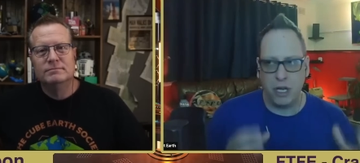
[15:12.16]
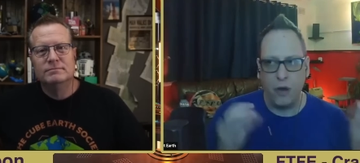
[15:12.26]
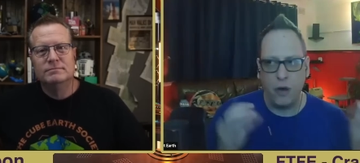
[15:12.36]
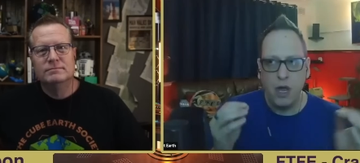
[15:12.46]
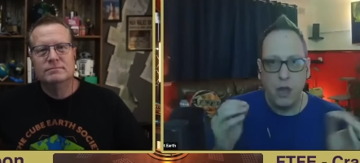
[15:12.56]
Speaker 1: Porn. You
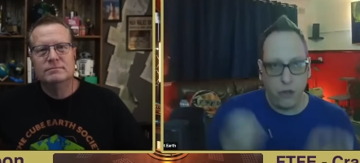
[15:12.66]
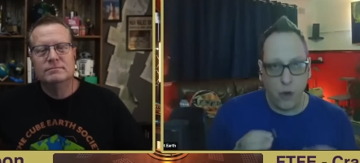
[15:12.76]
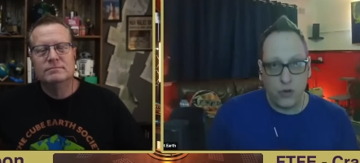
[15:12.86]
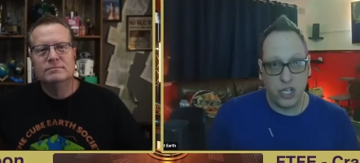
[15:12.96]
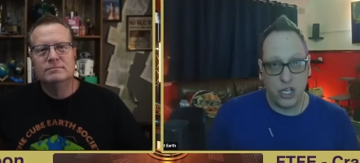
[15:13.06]
know,
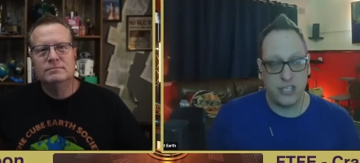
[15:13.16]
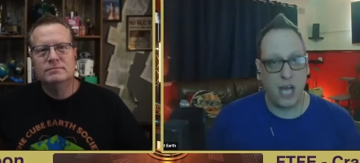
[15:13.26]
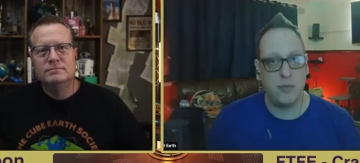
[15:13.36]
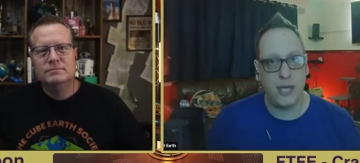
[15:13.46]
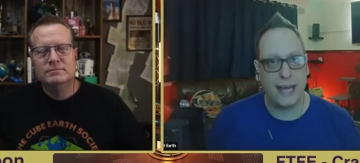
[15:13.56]
those are the
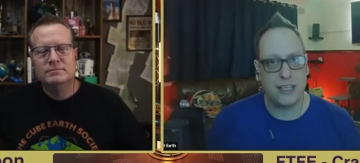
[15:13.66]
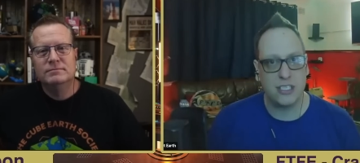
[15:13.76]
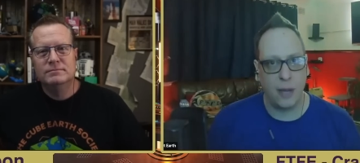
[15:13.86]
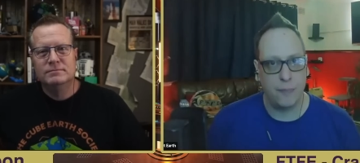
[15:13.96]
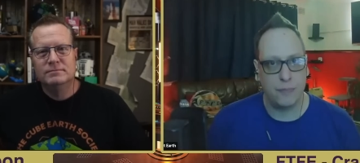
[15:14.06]
times you get
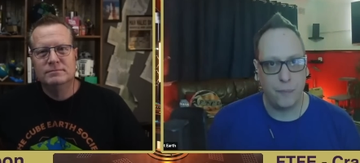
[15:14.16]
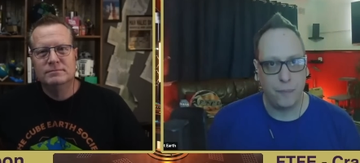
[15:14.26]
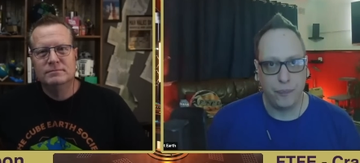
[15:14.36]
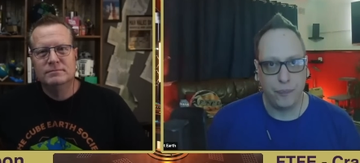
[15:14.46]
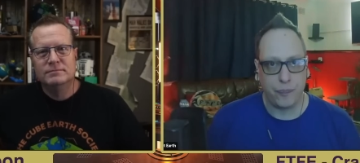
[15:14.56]
stumped.
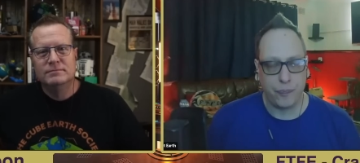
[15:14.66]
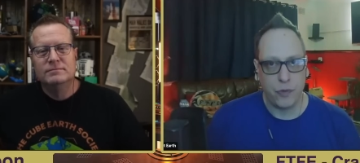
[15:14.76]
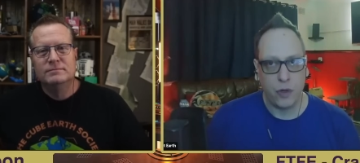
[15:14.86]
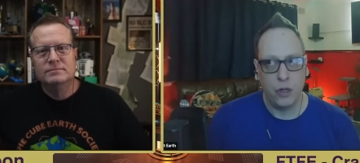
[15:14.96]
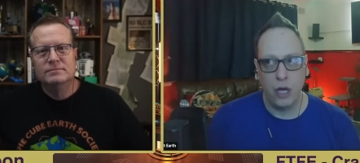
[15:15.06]

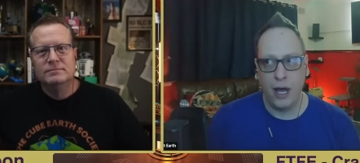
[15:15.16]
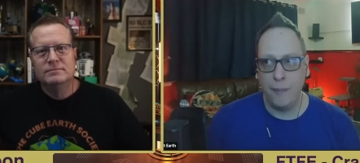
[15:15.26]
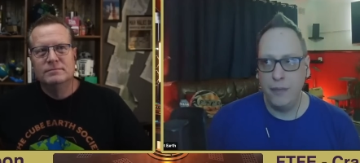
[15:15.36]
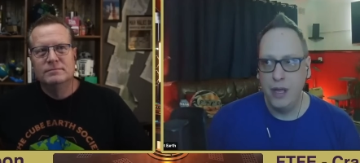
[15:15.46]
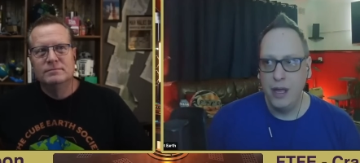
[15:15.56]

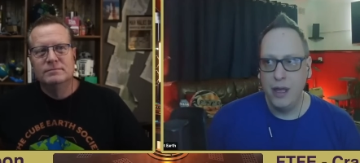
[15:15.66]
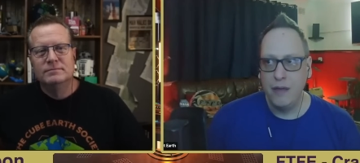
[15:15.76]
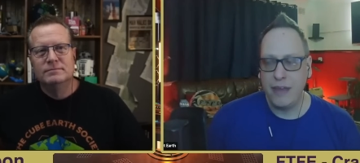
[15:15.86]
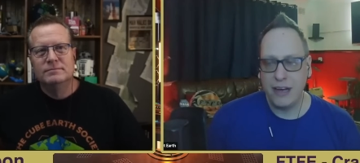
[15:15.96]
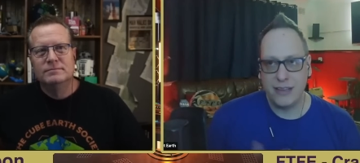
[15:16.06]
Um,
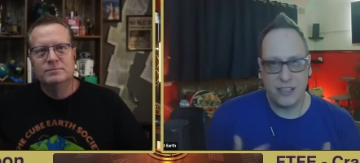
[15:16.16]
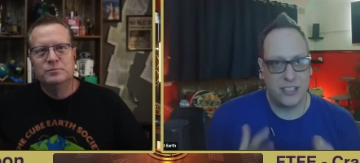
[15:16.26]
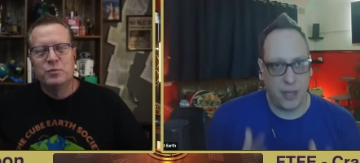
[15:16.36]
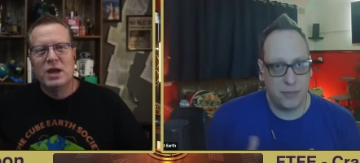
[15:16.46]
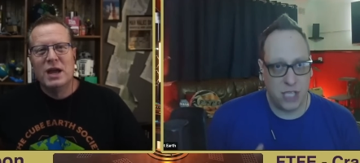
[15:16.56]
there,
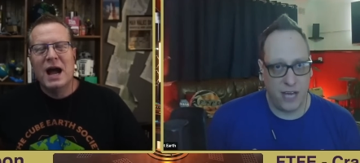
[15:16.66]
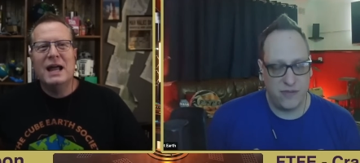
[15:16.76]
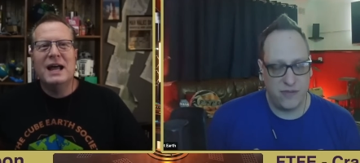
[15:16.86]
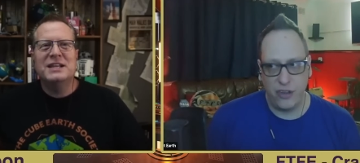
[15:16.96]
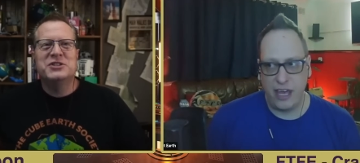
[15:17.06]
there's
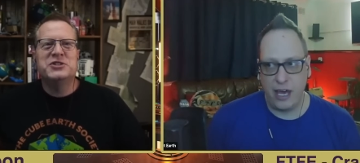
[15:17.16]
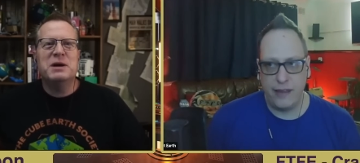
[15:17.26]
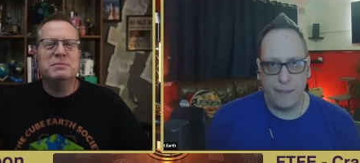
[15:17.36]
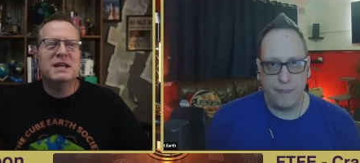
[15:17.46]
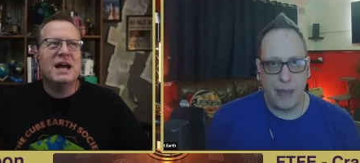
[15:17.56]
sometimes I,
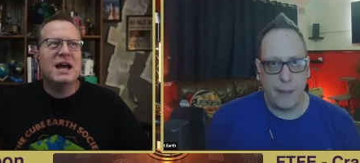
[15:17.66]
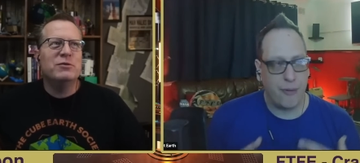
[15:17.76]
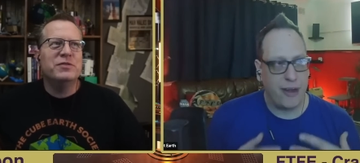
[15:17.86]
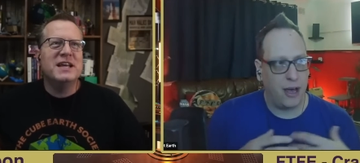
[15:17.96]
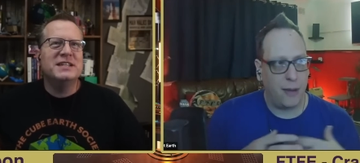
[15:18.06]
stumped, that, that, I don't
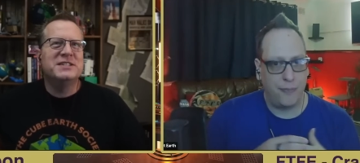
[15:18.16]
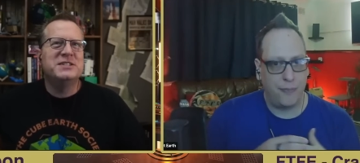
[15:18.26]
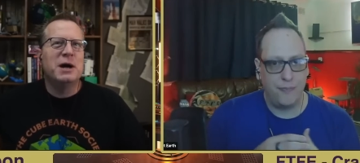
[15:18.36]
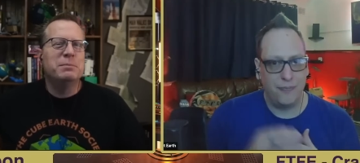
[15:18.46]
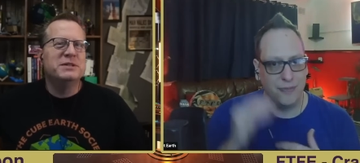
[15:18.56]
think up...
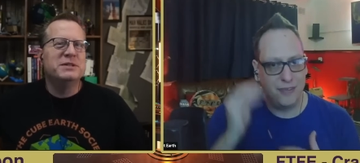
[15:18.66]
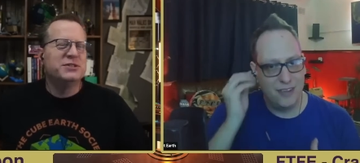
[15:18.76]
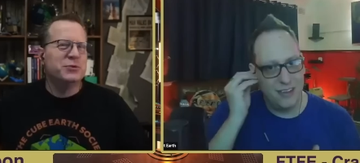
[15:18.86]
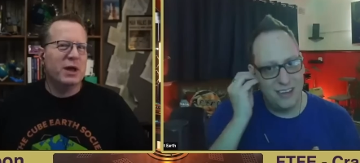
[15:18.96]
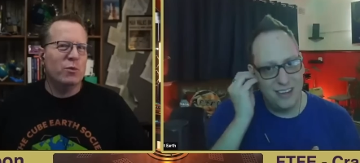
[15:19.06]
Speaker 2: stumped is the
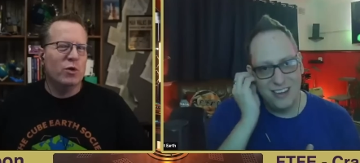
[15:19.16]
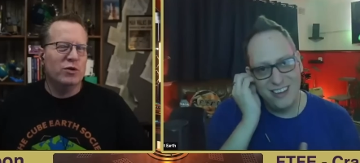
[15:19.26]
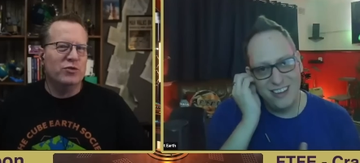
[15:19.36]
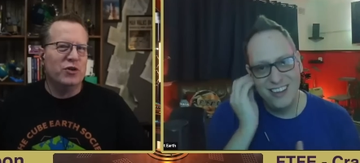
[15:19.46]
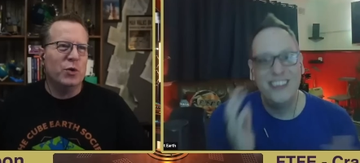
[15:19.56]
right
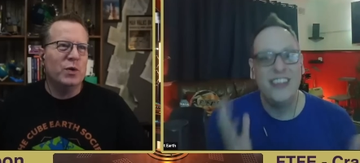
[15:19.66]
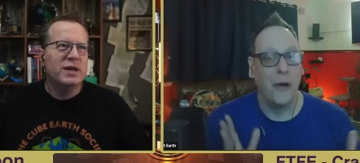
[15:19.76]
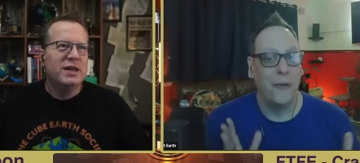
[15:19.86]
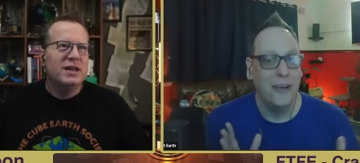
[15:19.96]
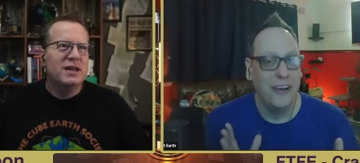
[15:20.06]
word though.
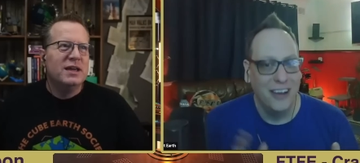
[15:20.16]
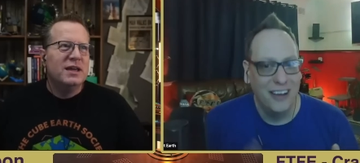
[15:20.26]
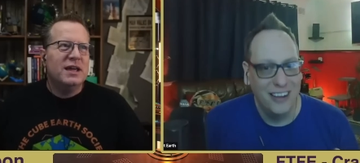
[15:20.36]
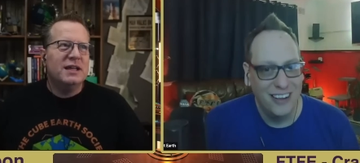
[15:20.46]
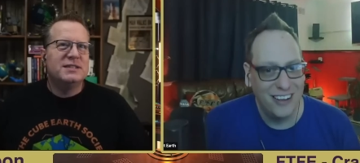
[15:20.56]
No,
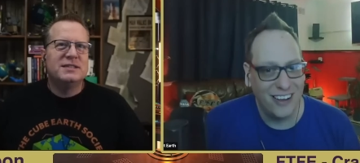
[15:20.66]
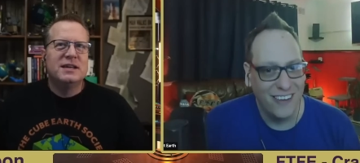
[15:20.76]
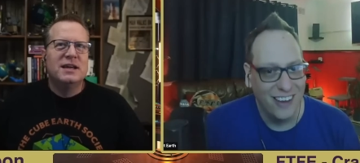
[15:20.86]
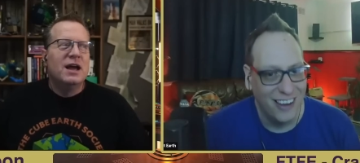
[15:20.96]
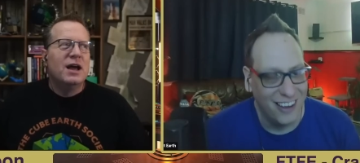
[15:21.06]
it's
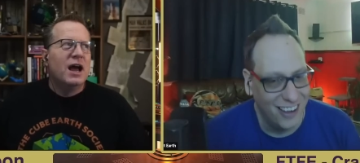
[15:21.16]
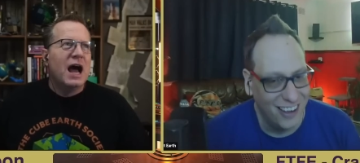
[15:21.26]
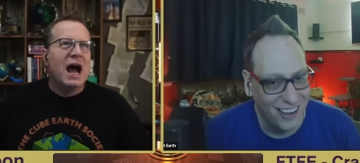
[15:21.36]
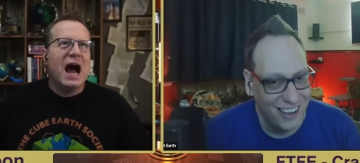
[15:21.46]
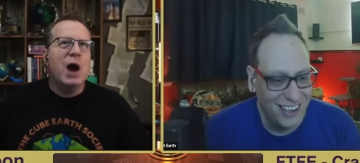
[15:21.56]
no.
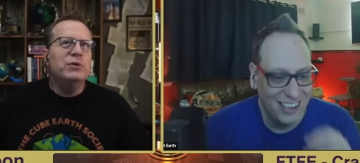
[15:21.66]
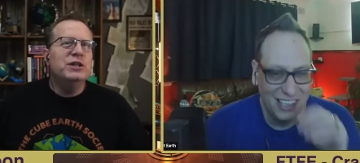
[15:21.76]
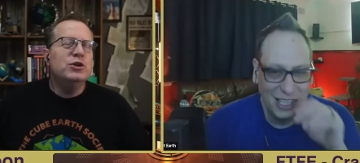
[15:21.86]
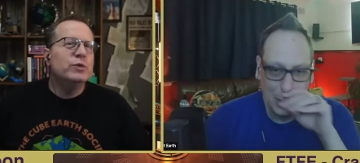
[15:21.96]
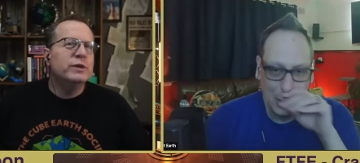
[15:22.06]
How do
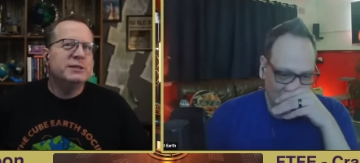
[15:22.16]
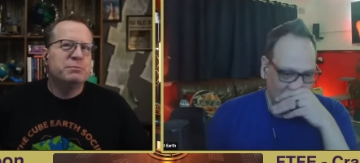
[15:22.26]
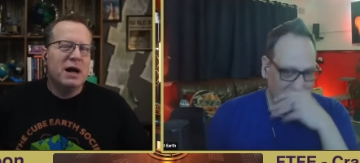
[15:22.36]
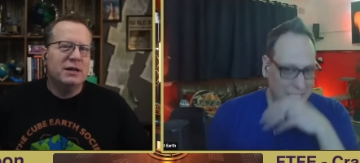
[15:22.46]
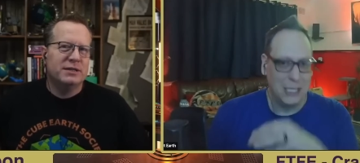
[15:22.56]
you
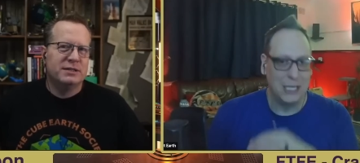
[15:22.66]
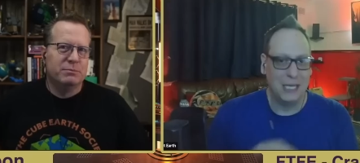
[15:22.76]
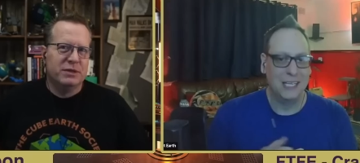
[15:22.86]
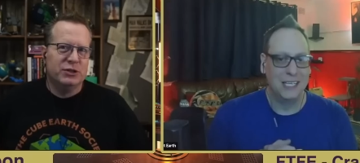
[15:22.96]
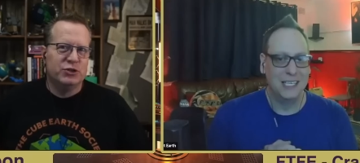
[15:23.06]
respond to
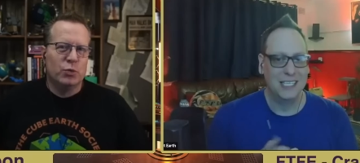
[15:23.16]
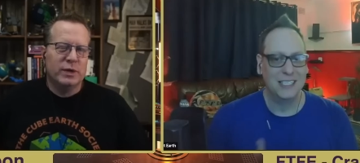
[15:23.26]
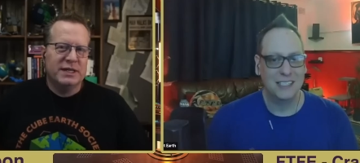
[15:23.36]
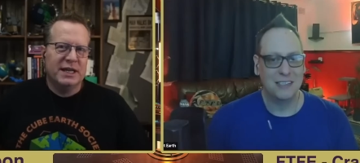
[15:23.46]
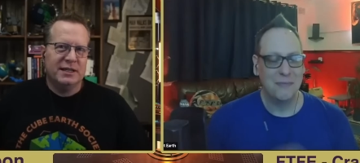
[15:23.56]
something so
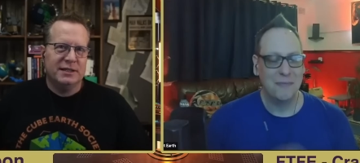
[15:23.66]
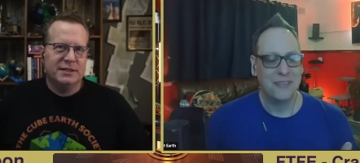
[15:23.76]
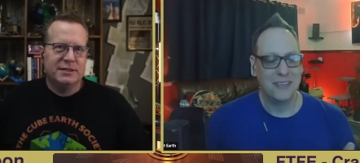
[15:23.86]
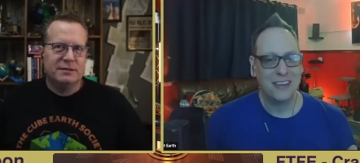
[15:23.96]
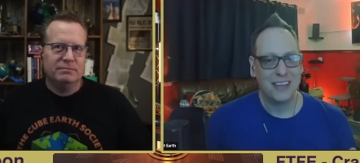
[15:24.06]
ridiculous?